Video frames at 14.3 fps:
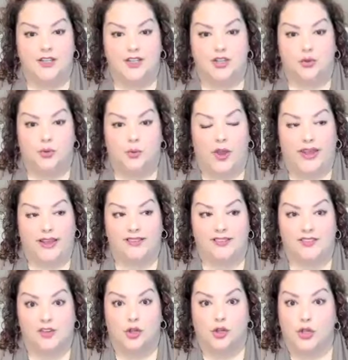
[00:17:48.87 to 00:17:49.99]
to
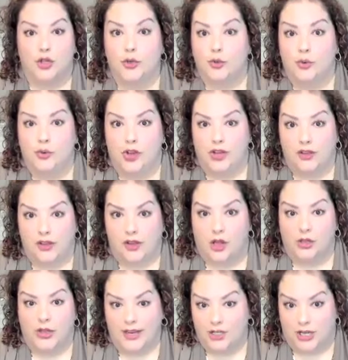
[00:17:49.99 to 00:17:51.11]
exclude
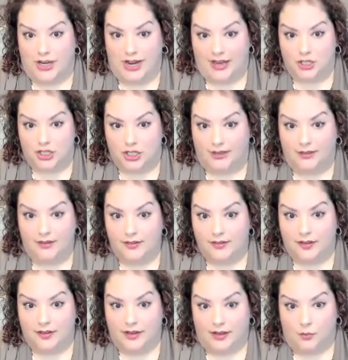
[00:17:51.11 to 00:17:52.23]
collection actions,
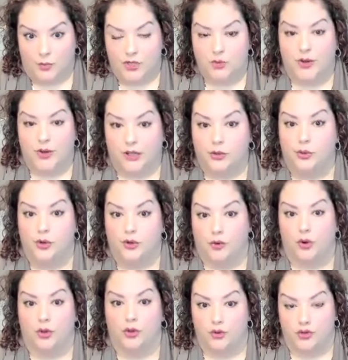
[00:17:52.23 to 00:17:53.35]
which would include a
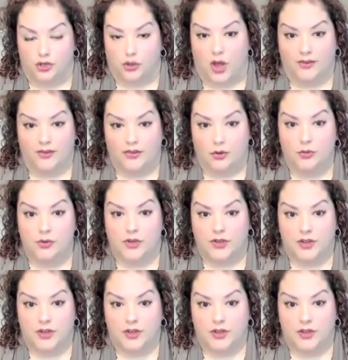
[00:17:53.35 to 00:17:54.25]
foreclosure lawsuit.